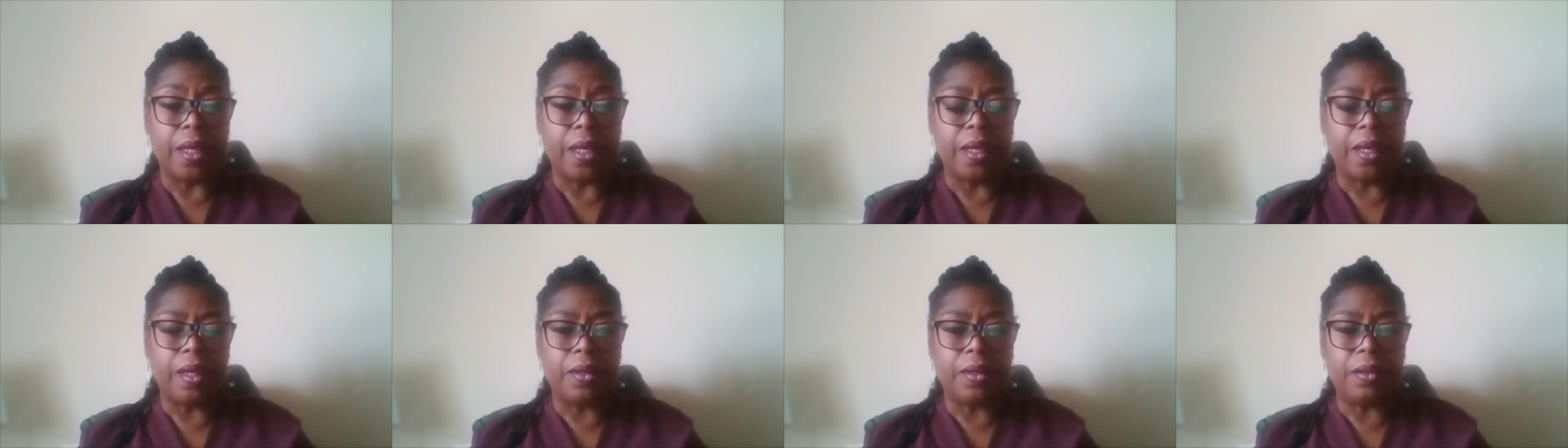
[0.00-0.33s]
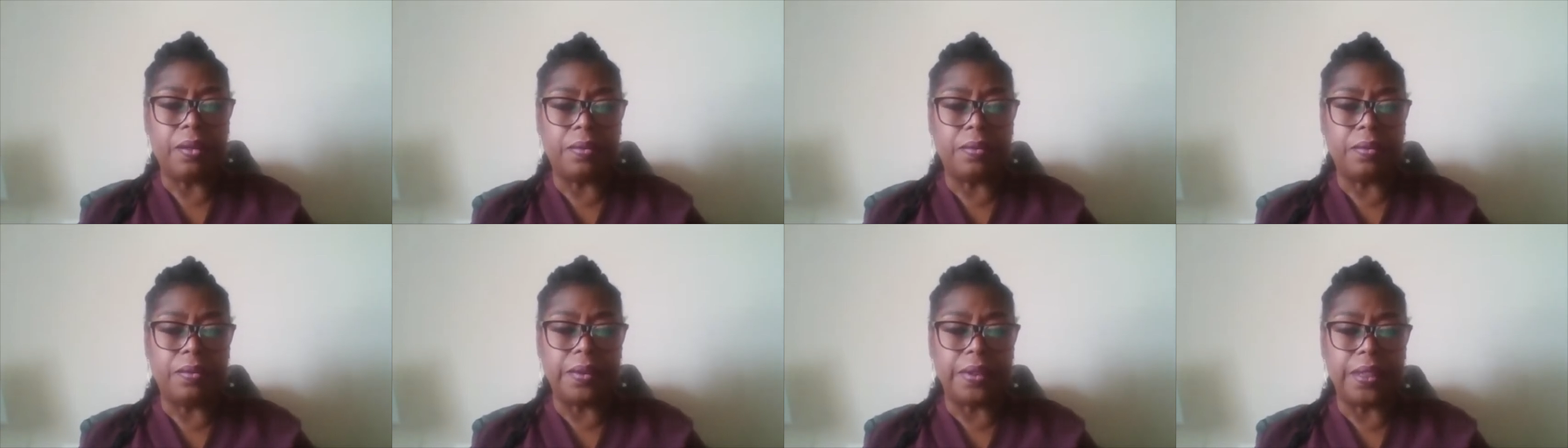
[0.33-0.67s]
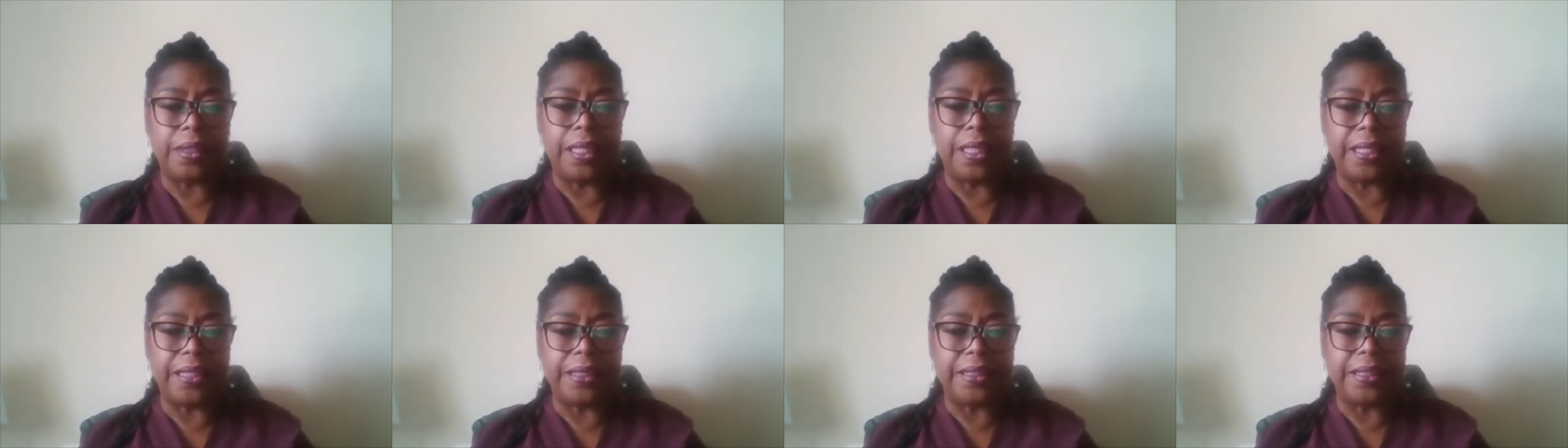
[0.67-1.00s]
"Oh,
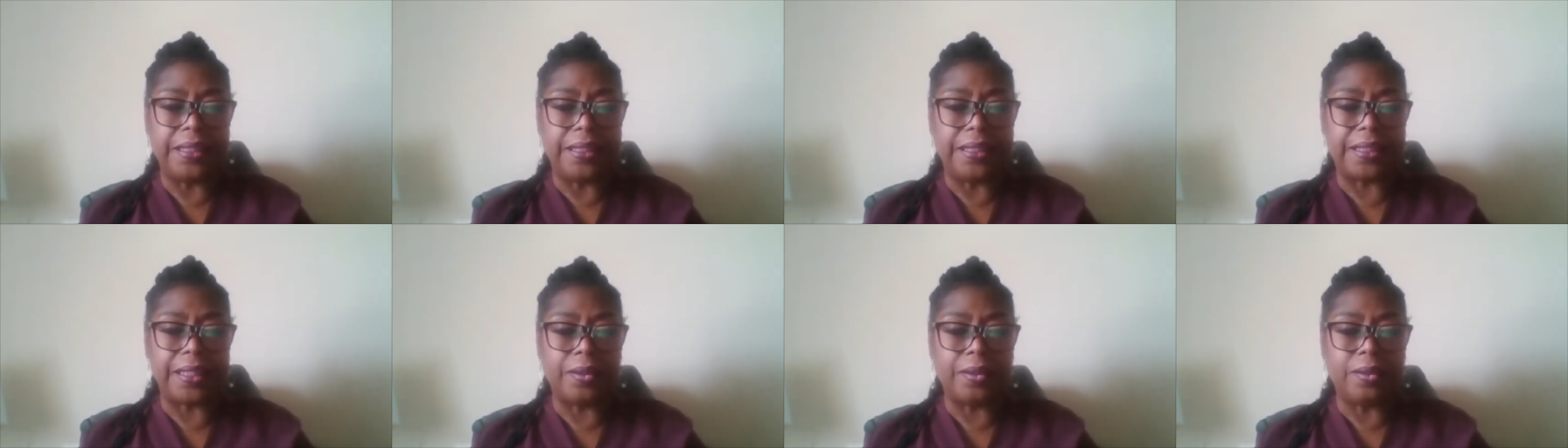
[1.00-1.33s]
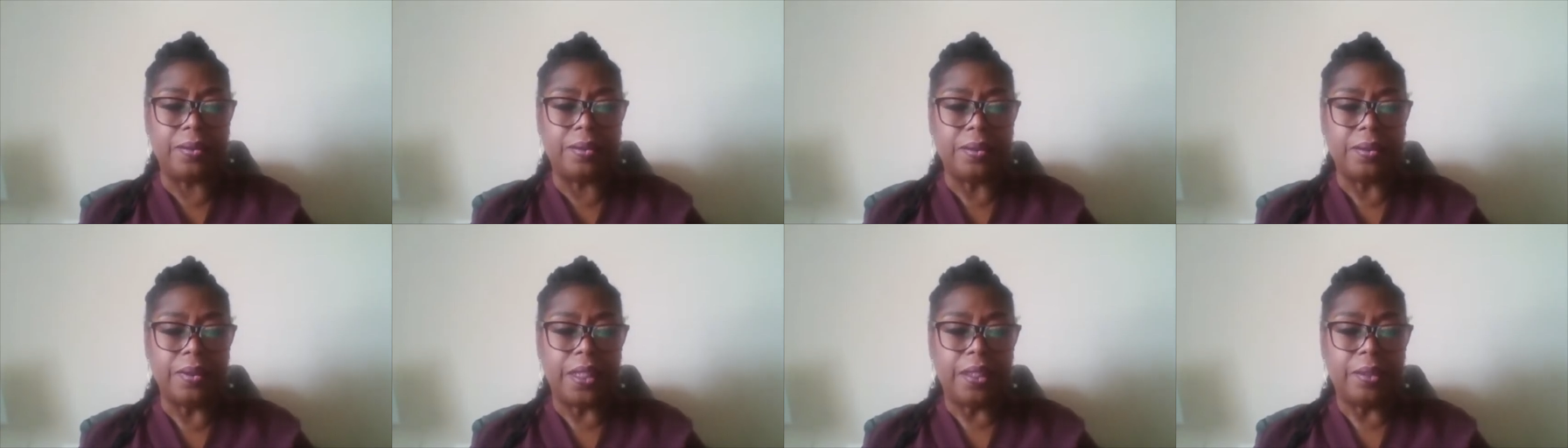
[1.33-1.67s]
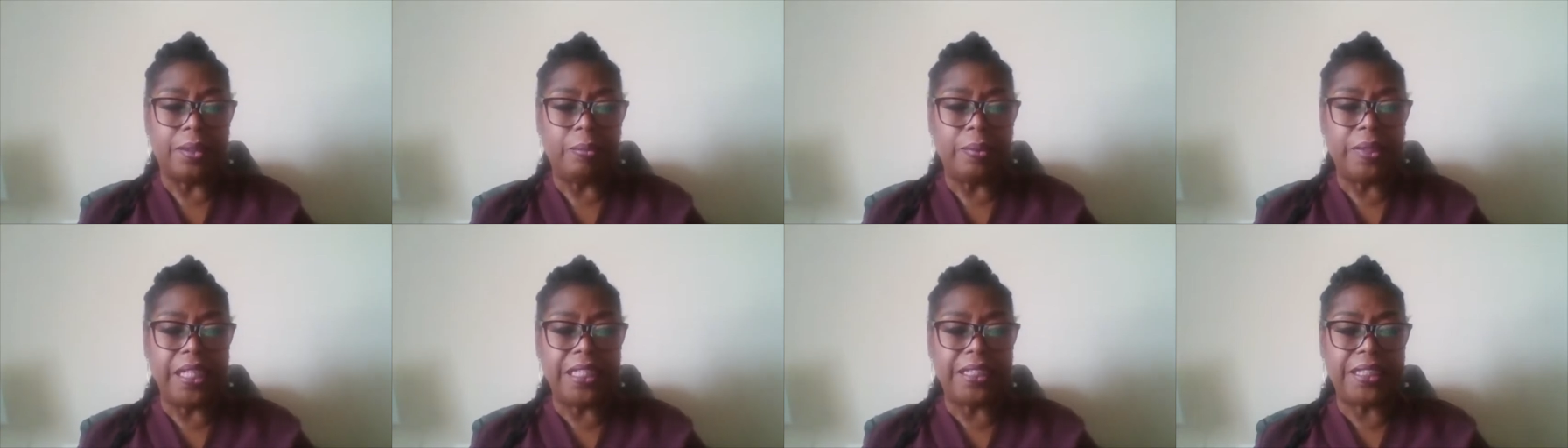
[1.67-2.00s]
Elaine," he said, "Oh,
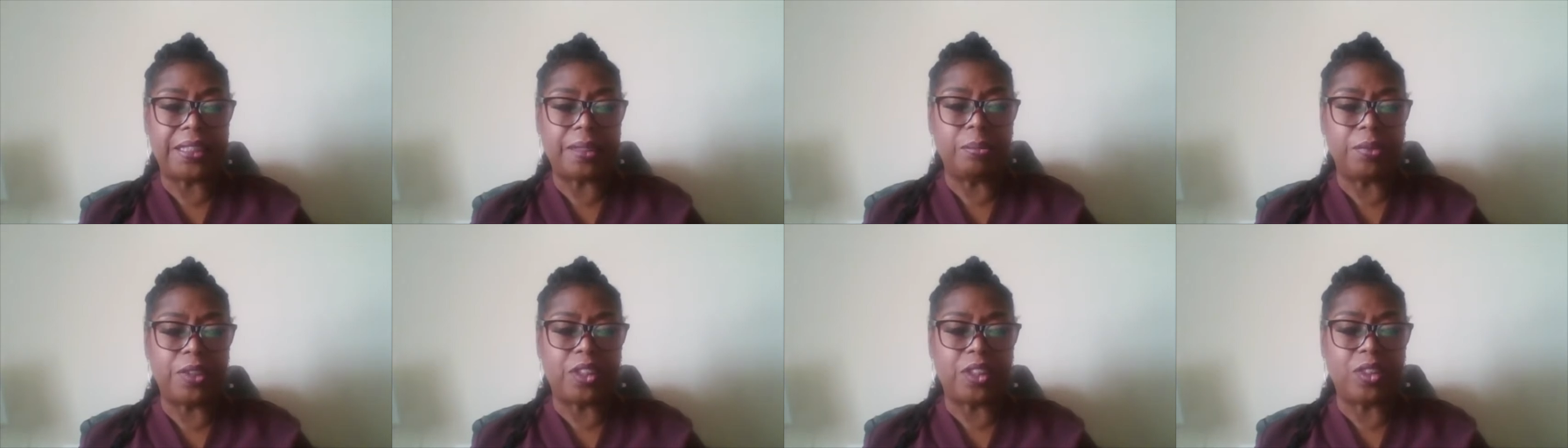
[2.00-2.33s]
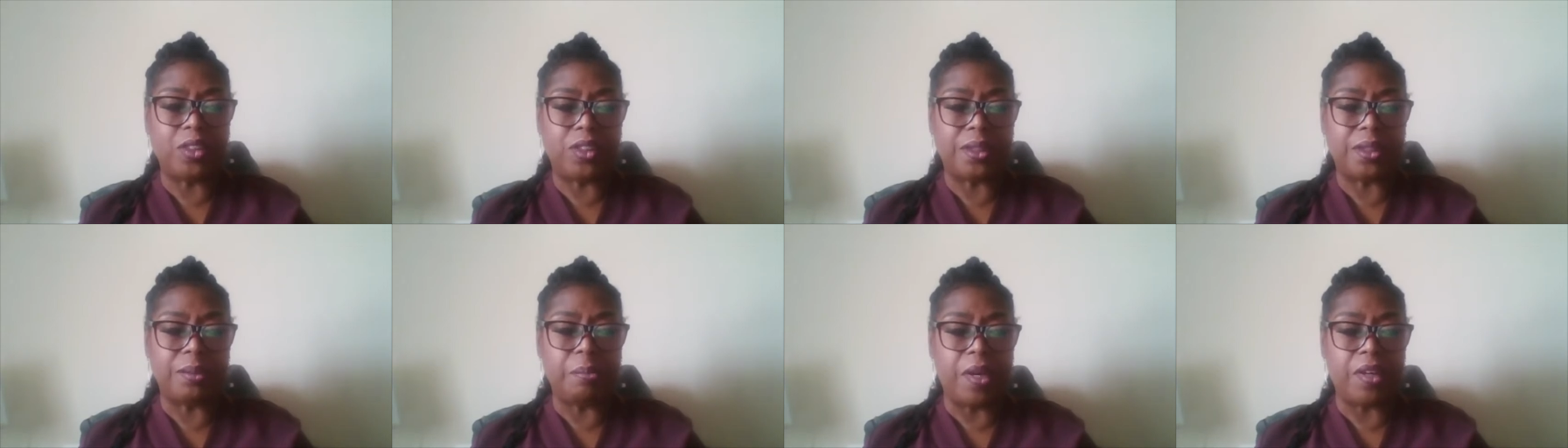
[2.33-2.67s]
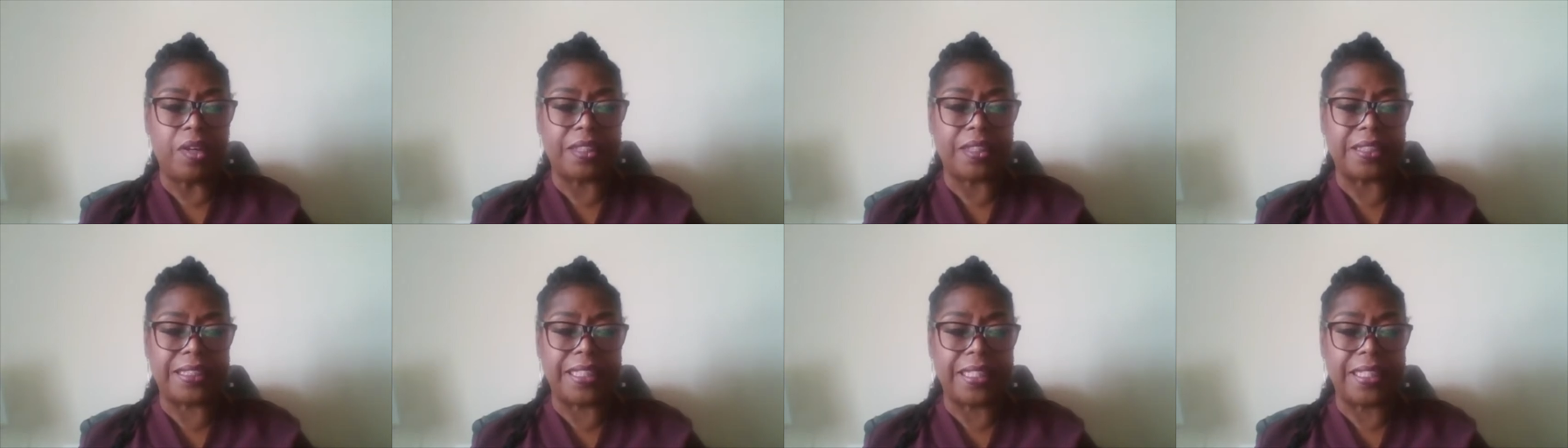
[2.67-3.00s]
we need someone to do some
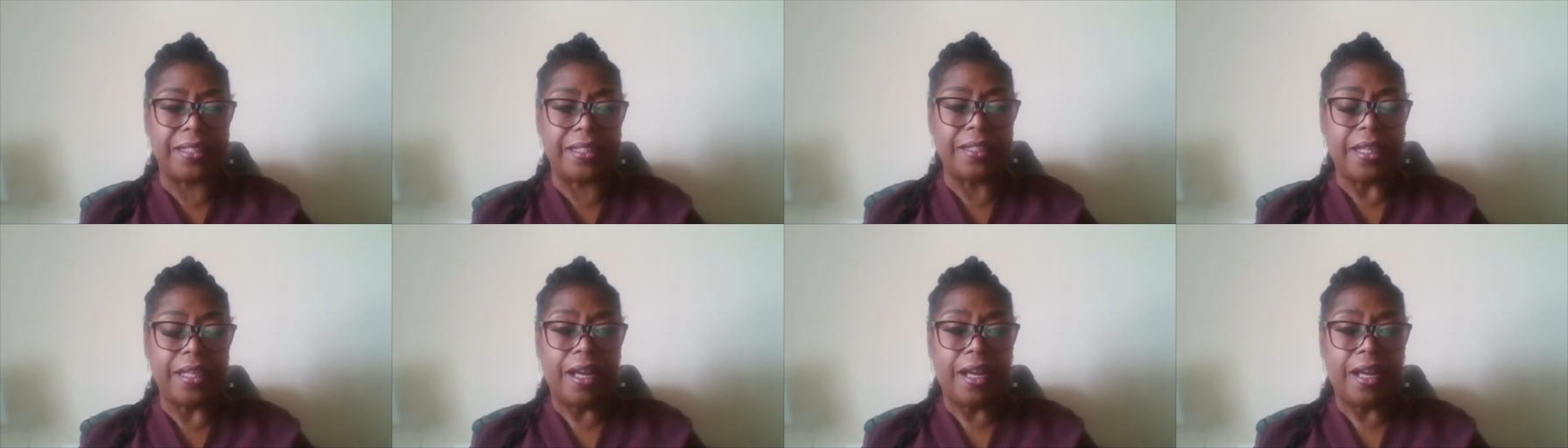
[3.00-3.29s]
marketing.